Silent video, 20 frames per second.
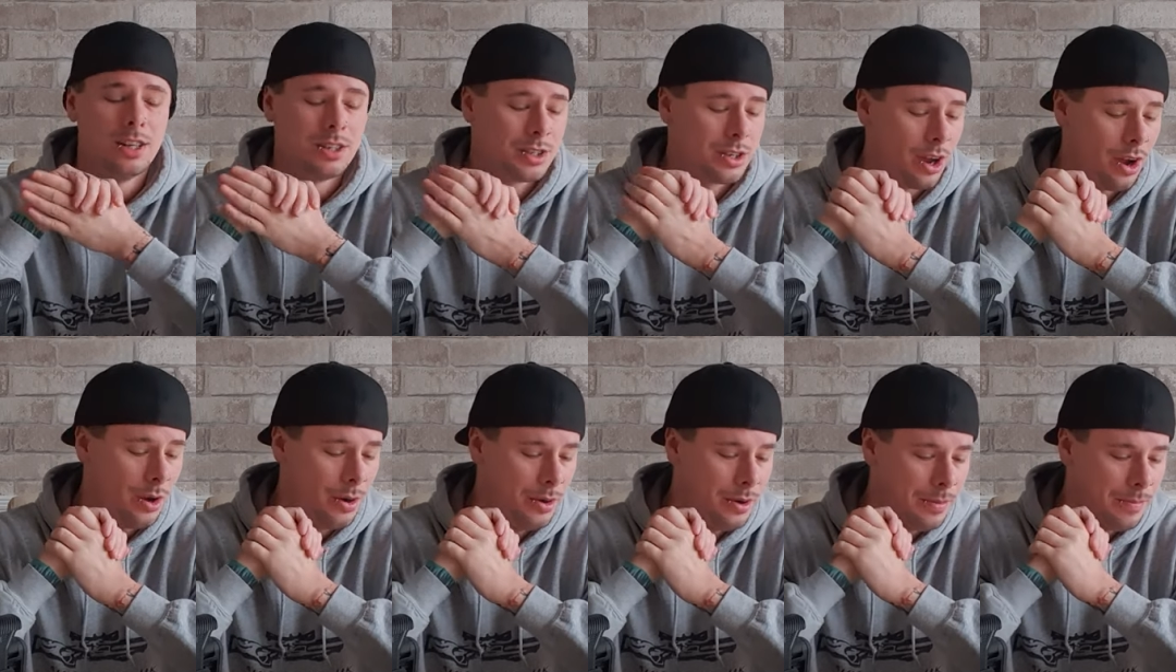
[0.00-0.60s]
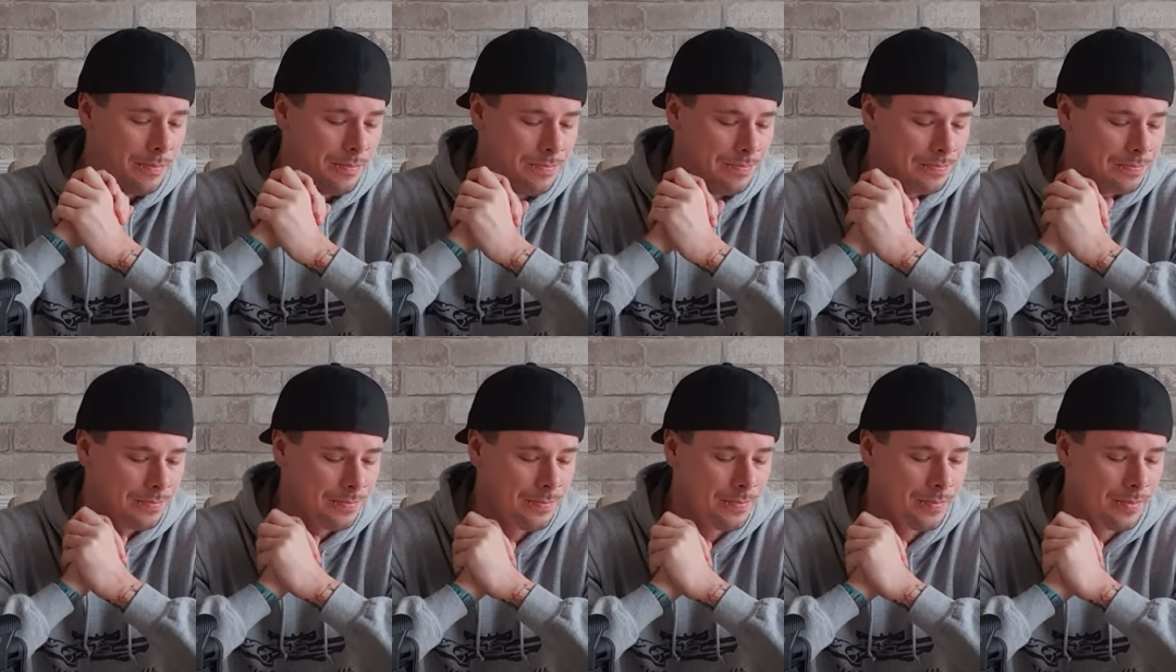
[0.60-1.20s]
So
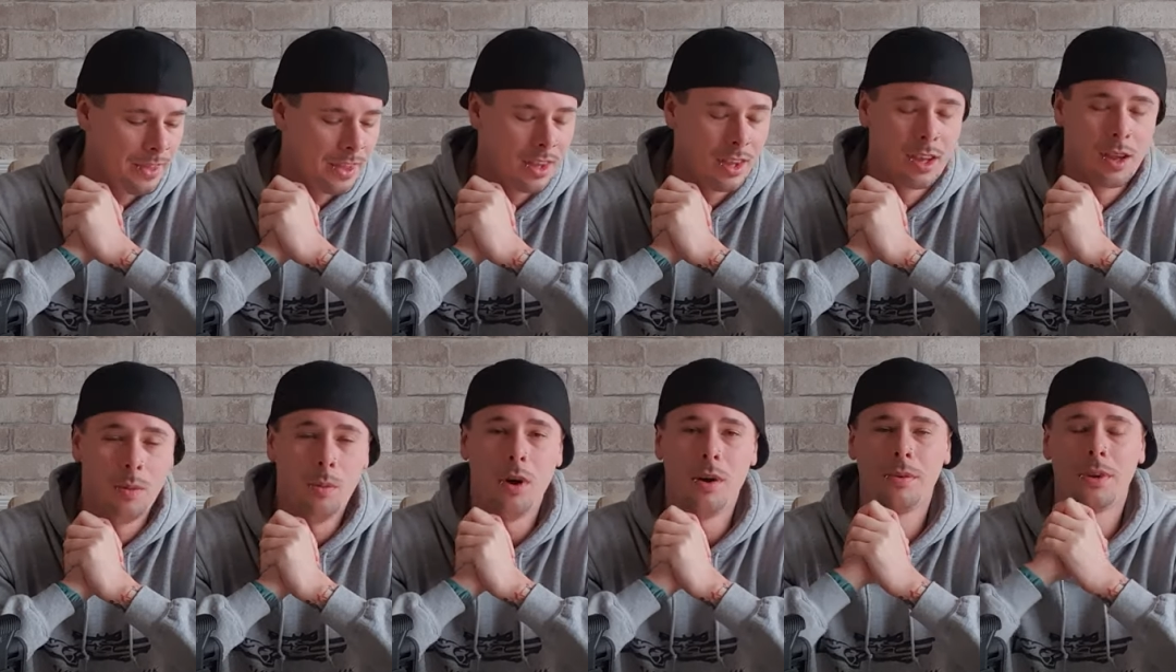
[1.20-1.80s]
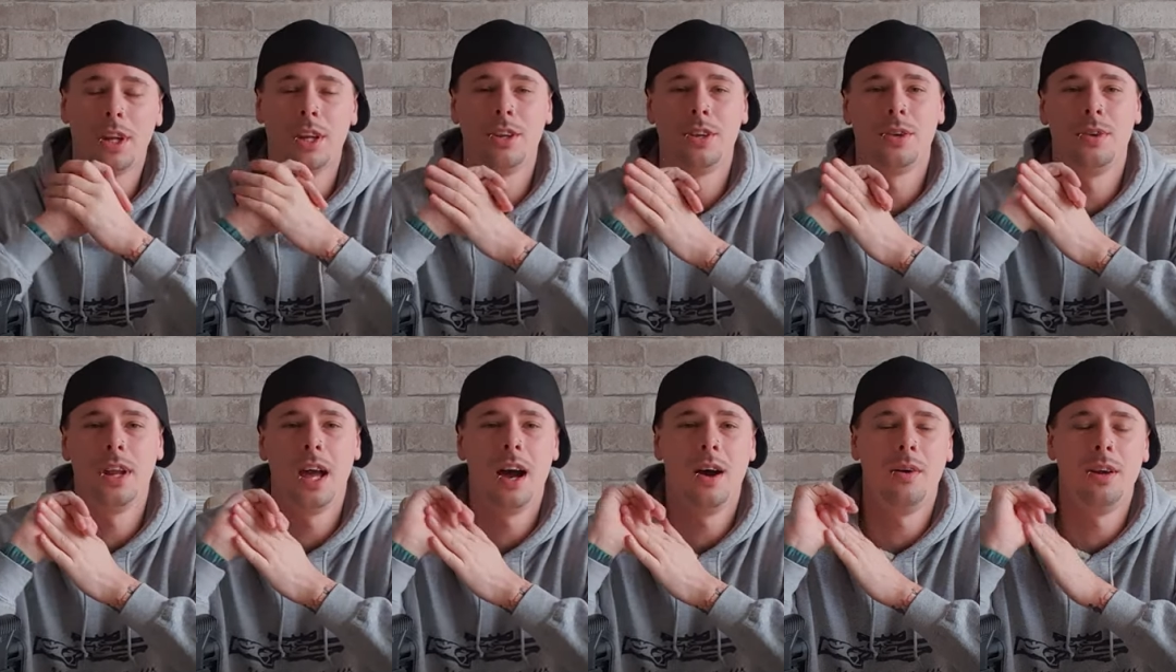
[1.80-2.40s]
what I'm going to
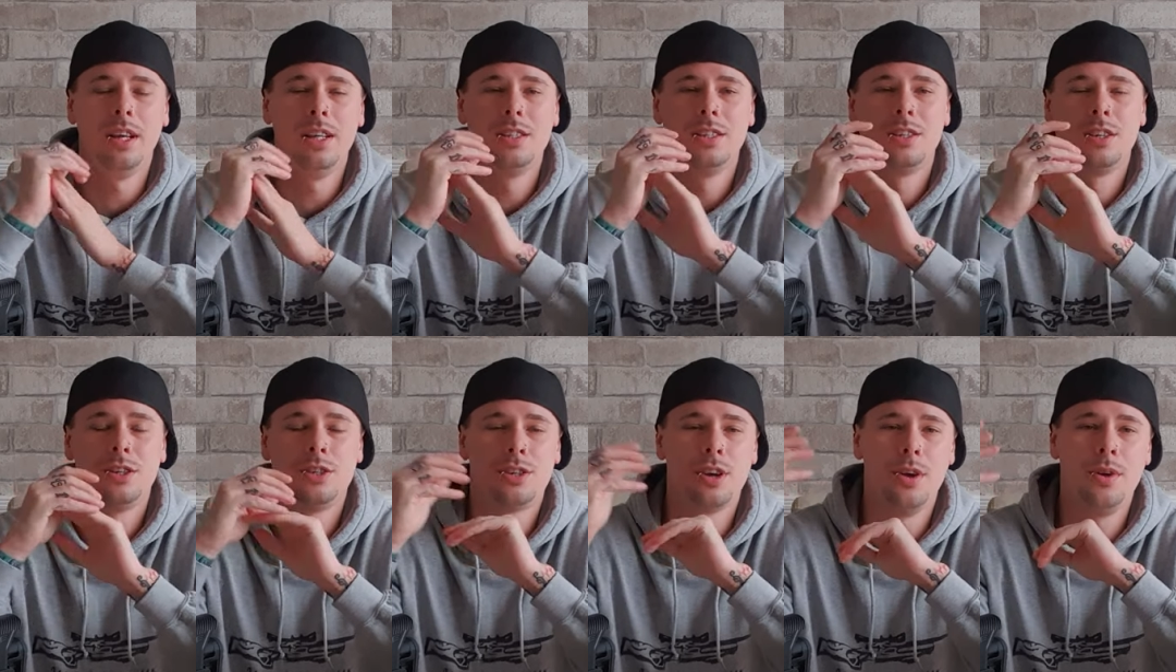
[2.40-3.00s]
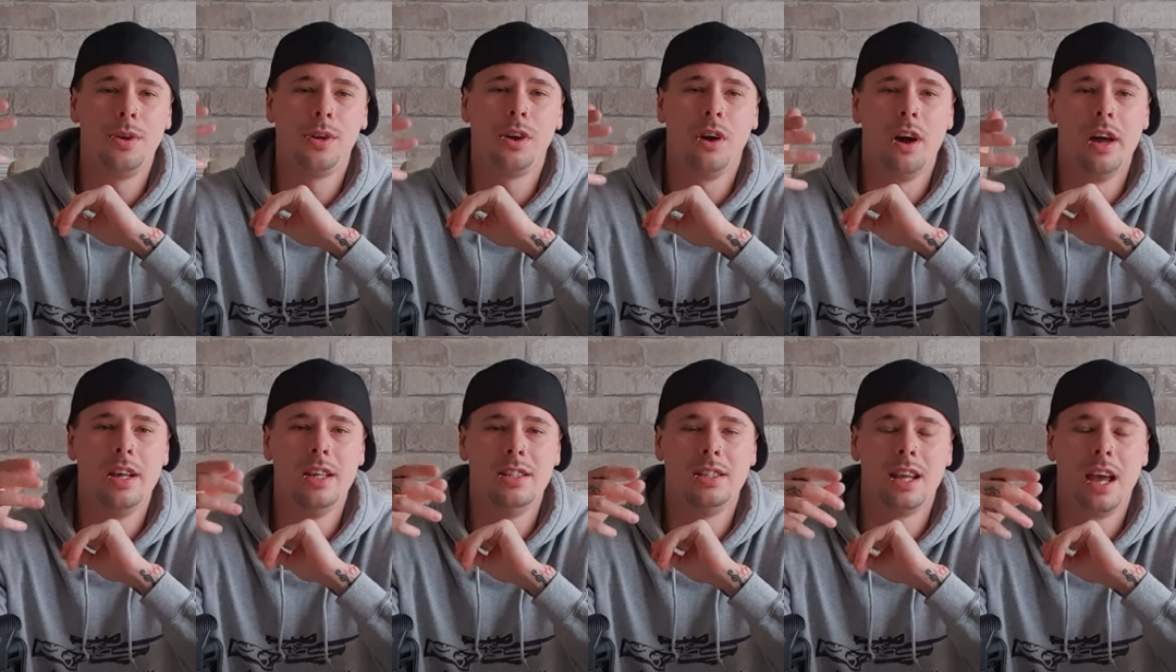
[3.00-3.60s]
do now is show you
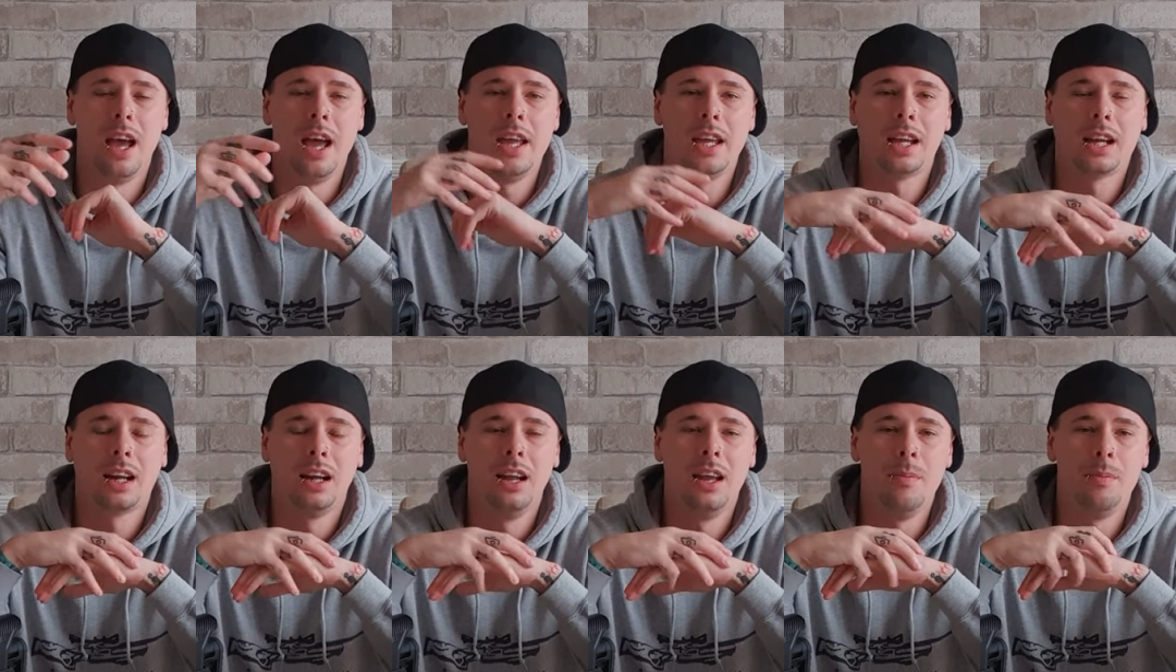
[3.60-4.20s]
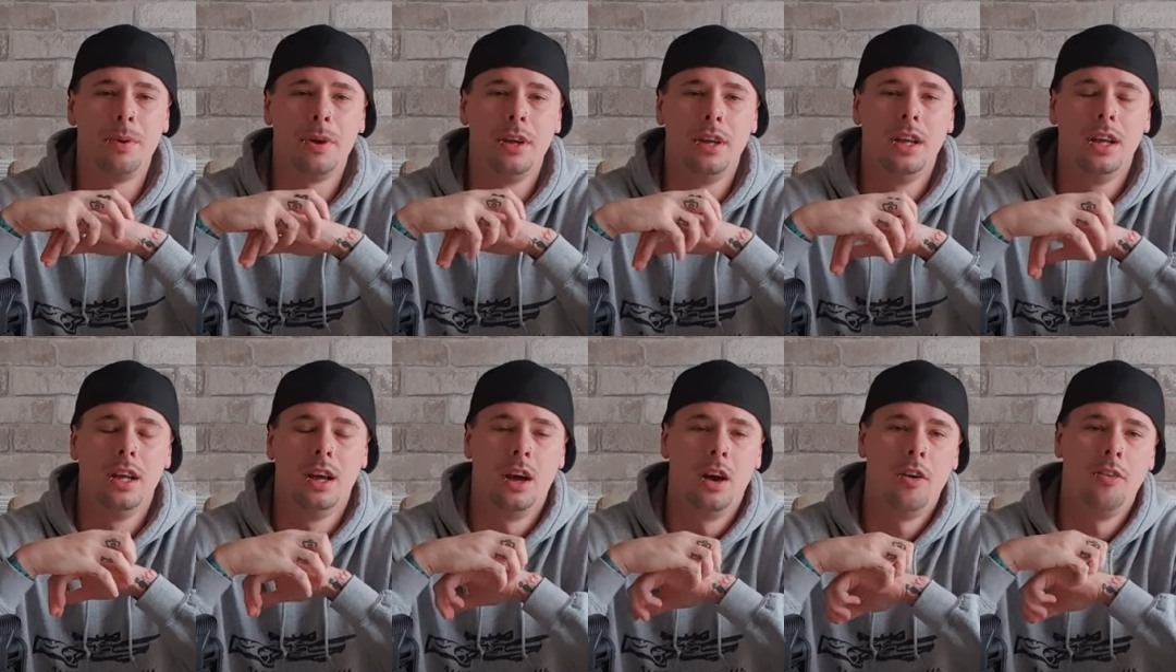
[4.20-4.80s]
guys a clip
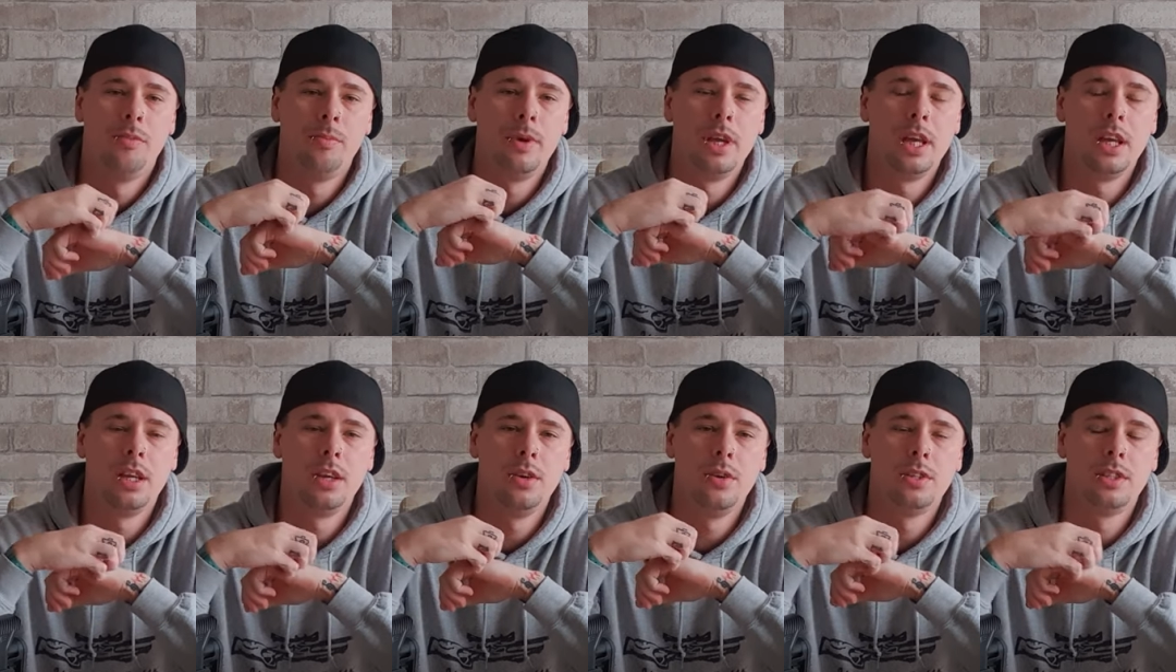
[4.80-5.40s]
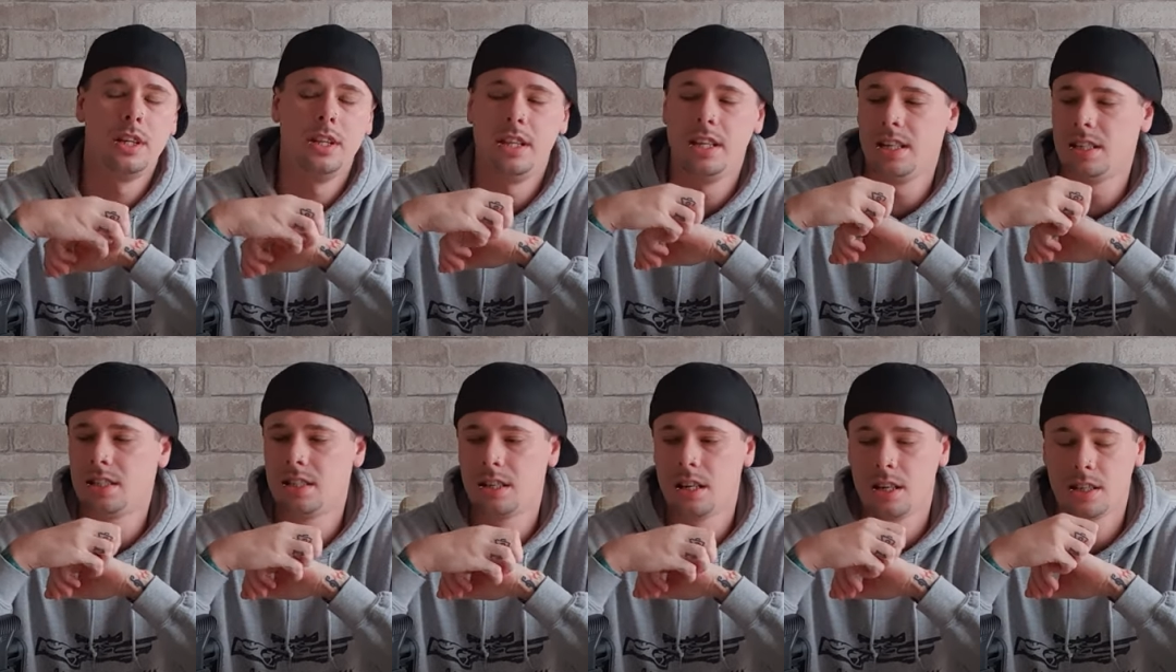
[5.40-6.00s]
of me using
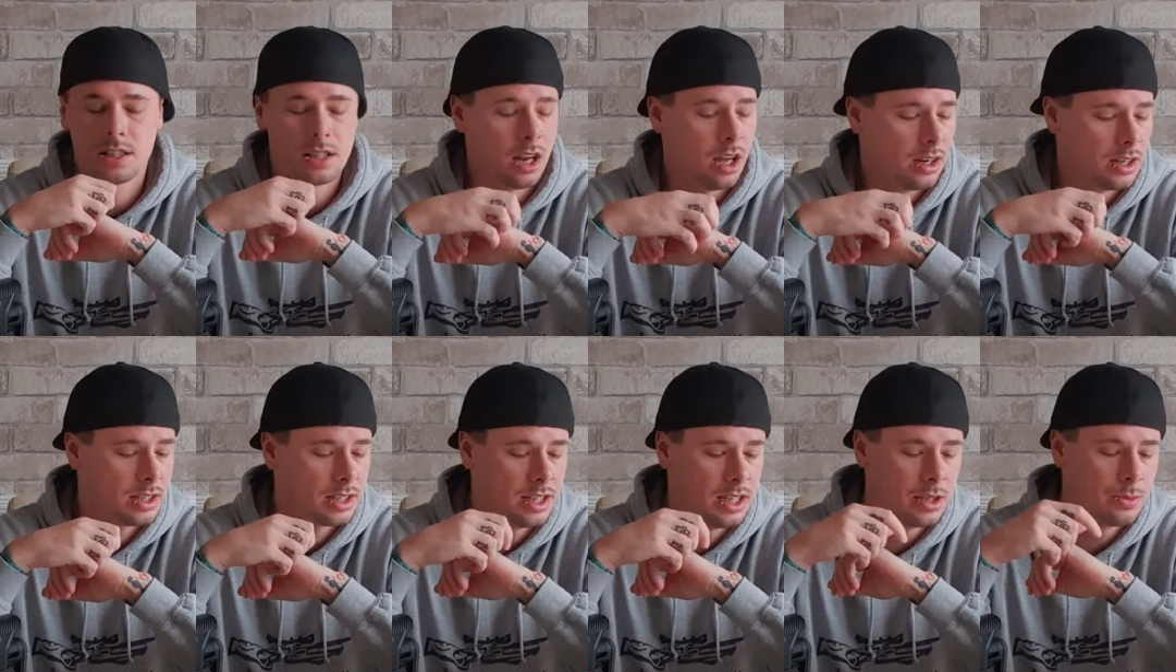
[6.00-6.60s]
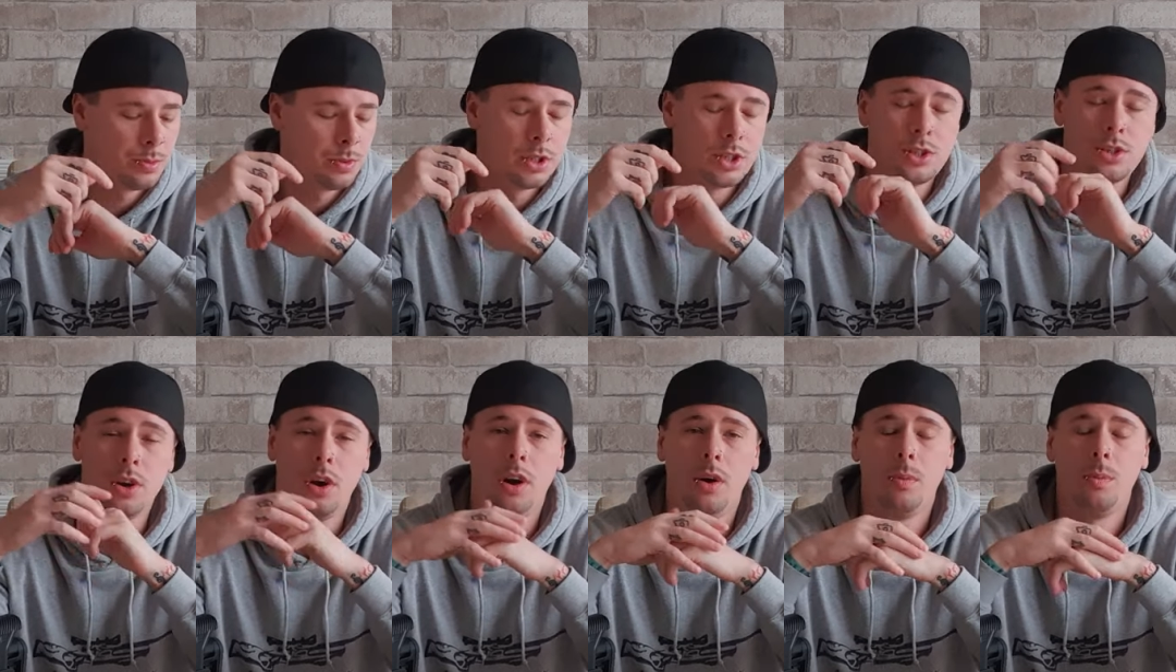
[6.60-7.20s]
these slugs. This was
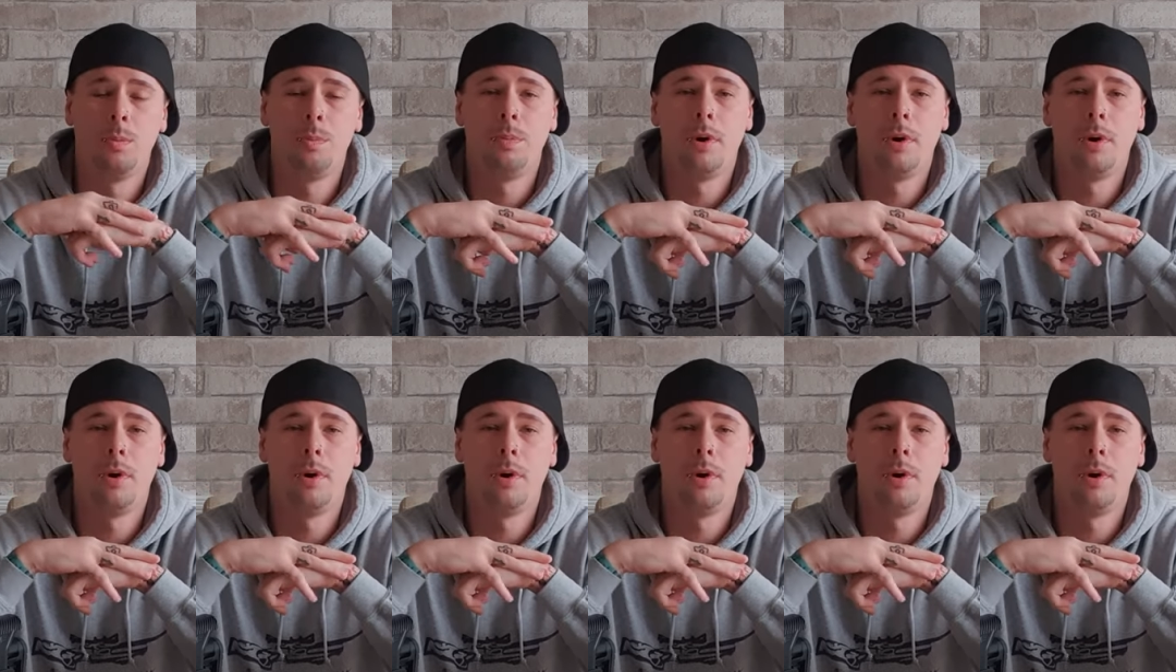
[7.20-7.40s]
shot